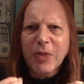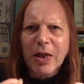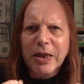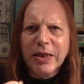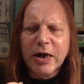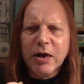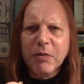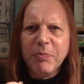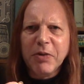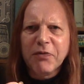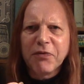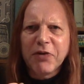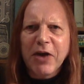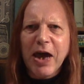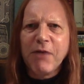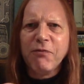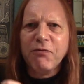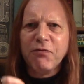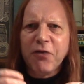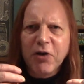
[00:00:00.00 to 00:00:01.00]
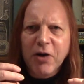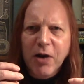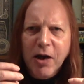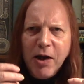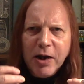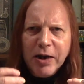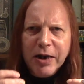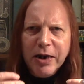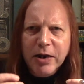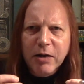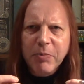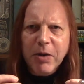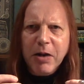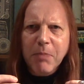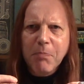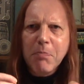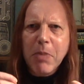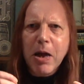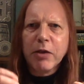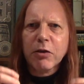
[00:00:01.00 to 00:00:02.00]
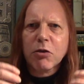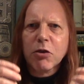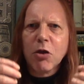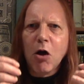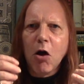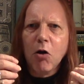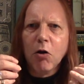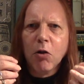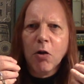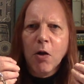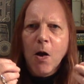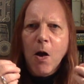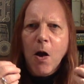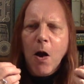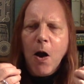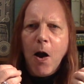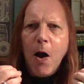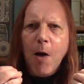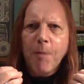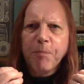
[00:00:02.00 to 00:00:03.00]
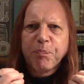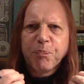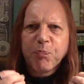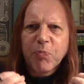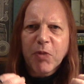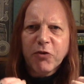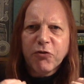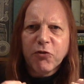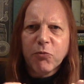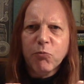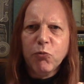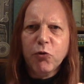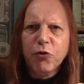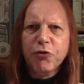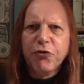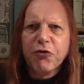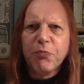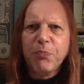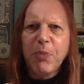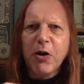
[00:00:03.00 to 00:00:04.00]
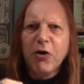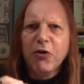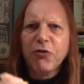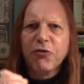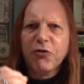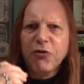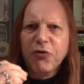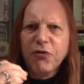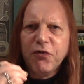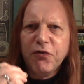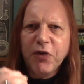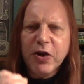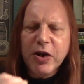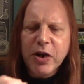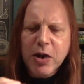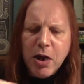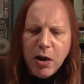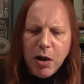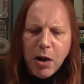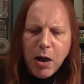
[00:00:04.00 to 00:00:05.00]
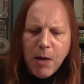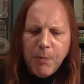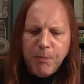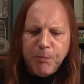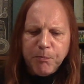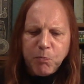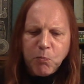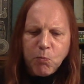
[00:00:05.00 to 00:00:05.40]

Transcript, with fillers: a little bit of camphor, a little bit of menthol, um, some wood spices, vanilla.